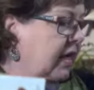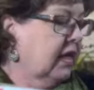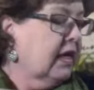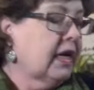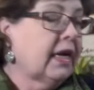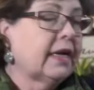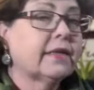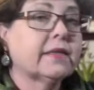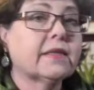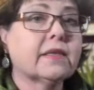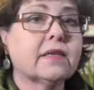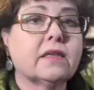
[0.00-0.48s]

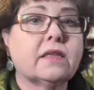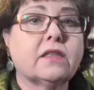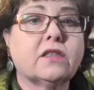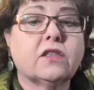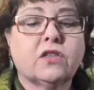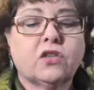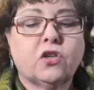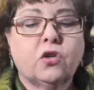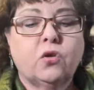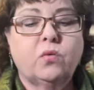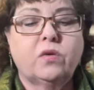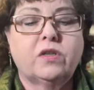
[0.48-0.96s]

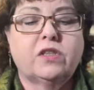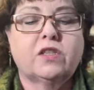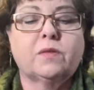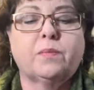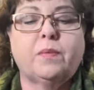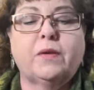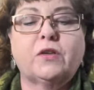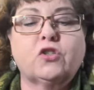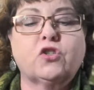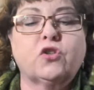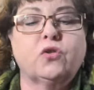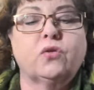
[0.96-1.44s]
cousins who is
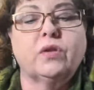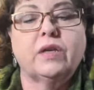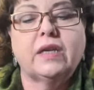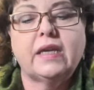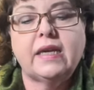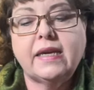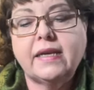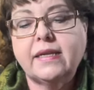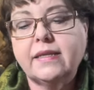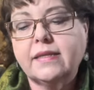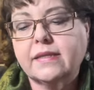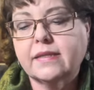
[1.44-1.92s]
special
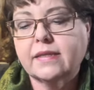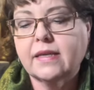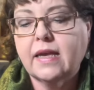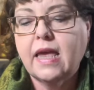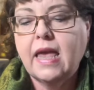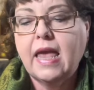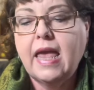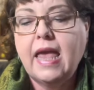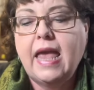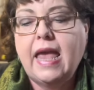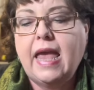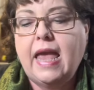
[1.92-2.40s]
needs
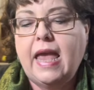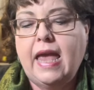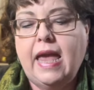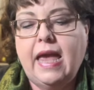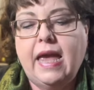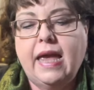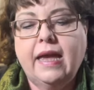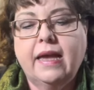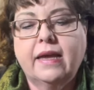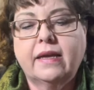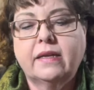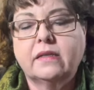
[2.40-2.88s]

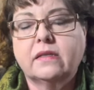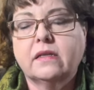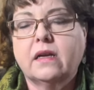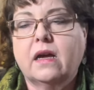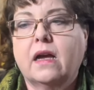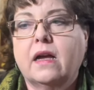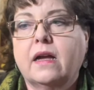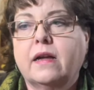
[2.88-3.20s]
and